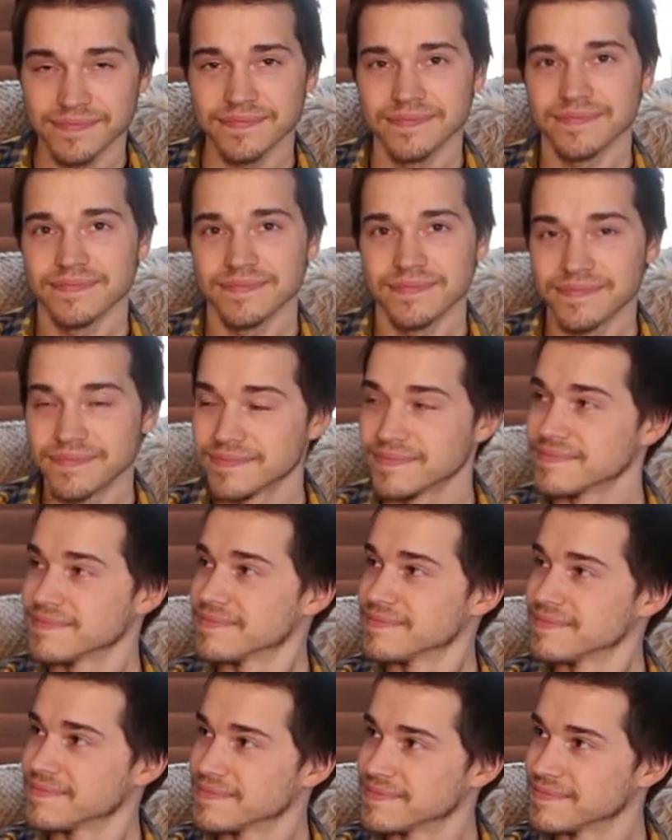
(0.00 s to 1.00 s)

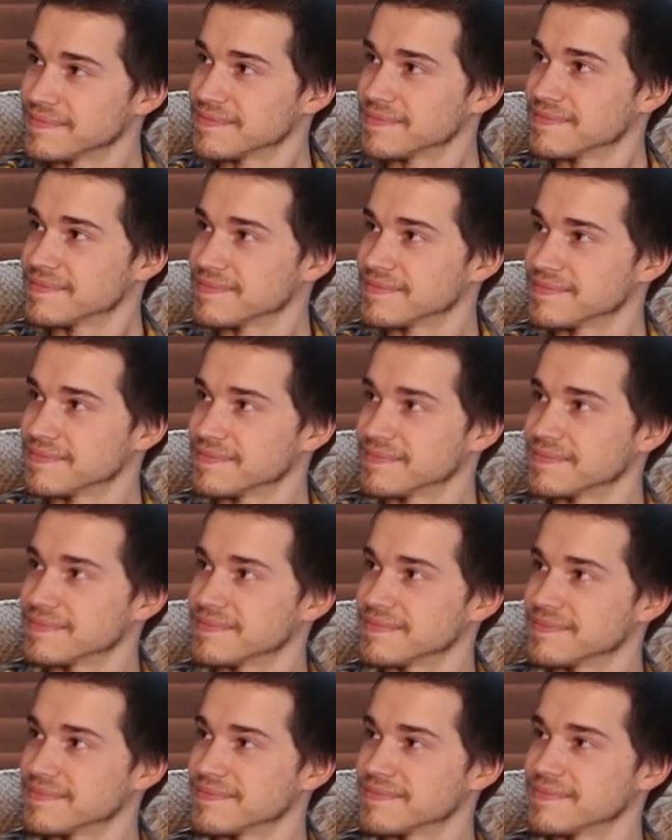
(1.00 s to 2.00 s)

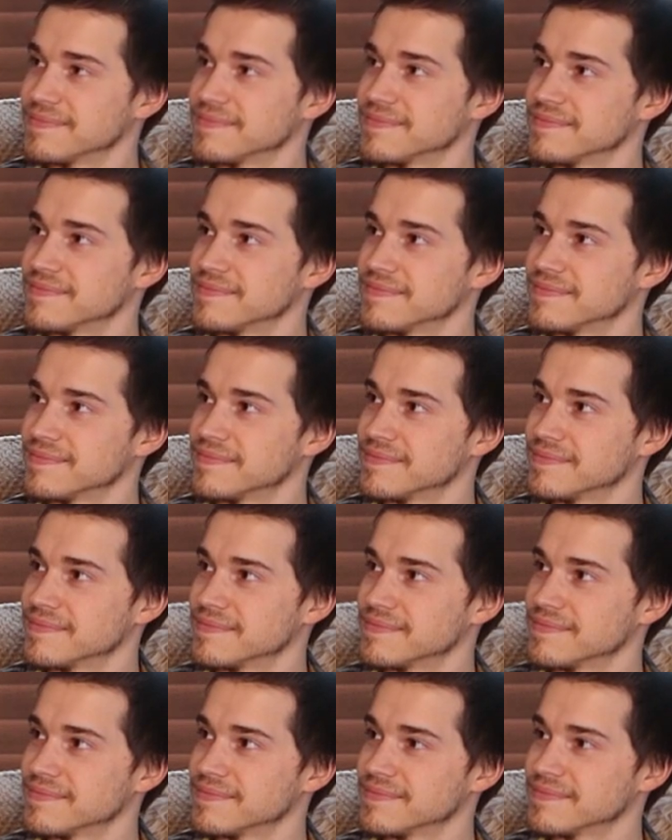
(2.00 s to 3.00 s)

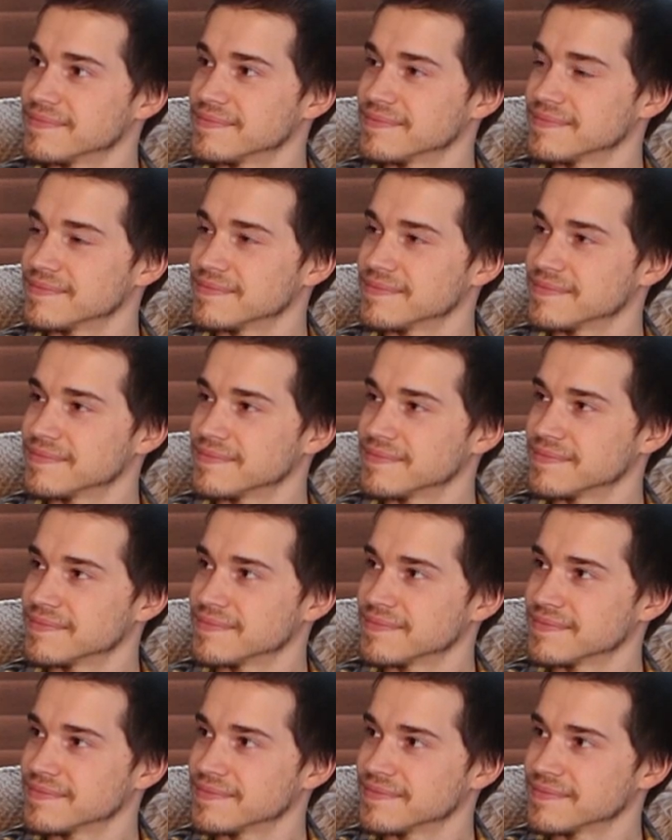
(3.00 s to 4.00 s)

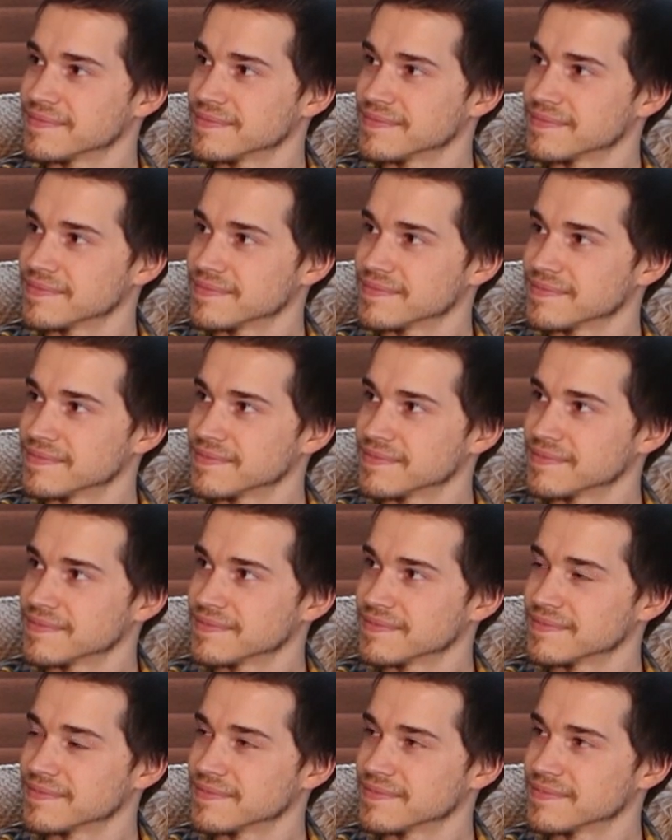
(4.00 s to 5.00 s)

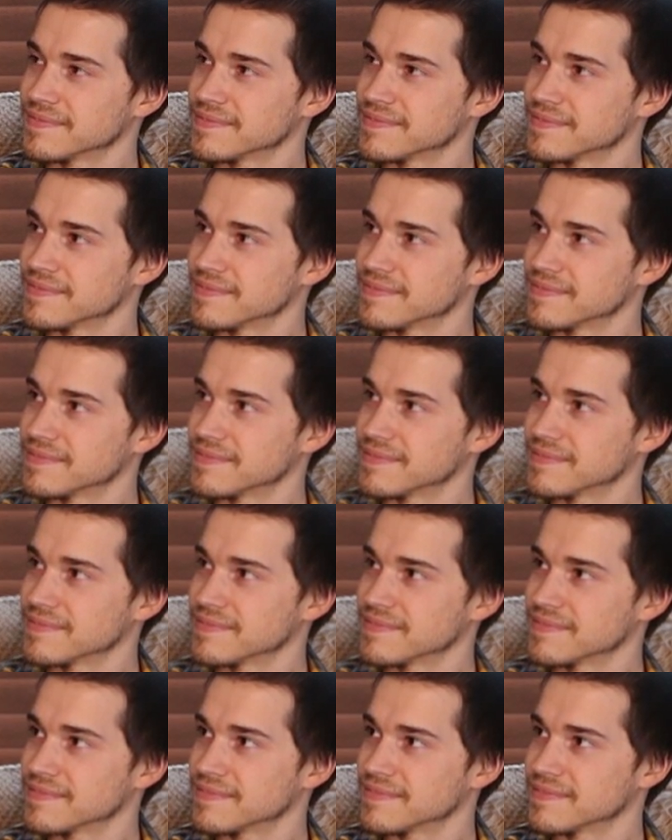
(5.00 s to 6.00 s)

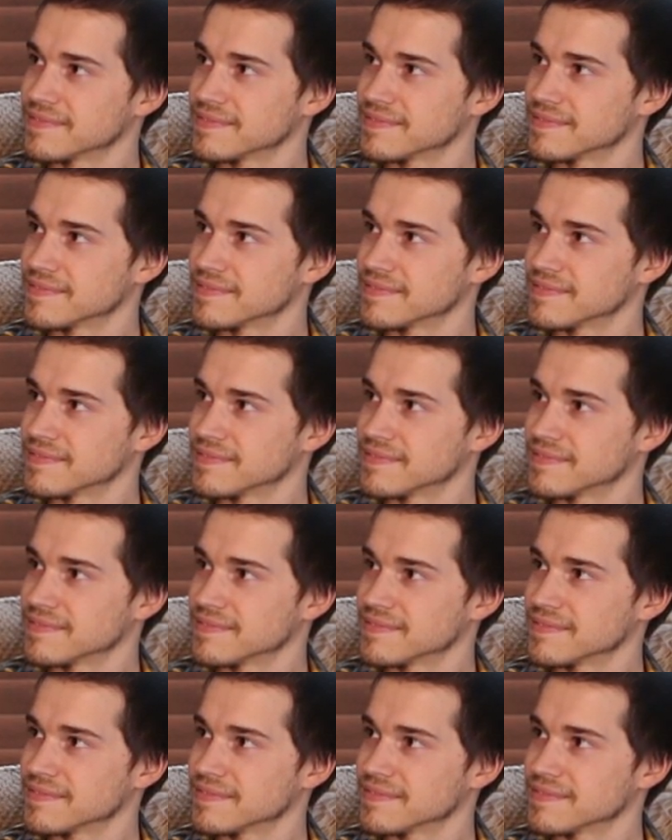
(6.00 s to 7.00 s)

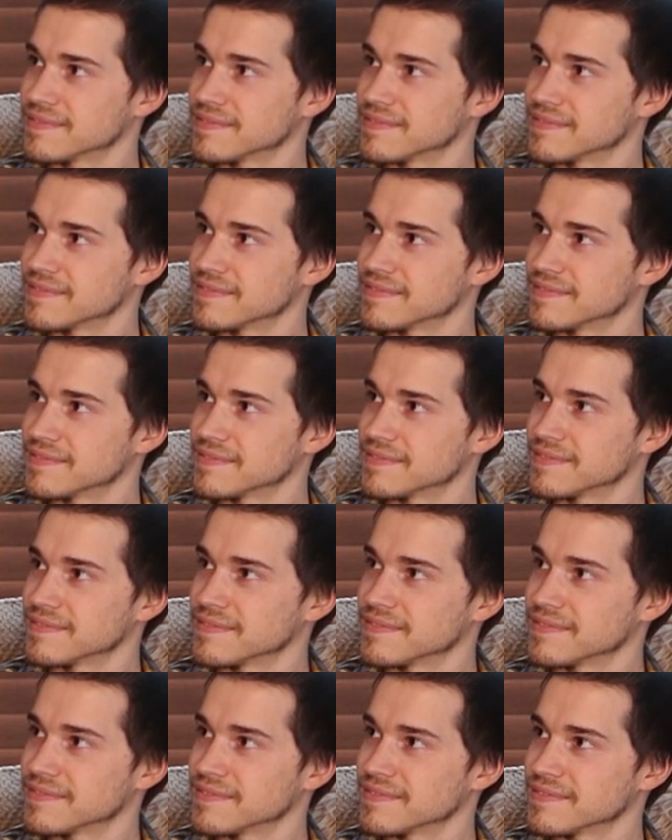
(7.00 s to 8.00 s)
This person isn't speaking.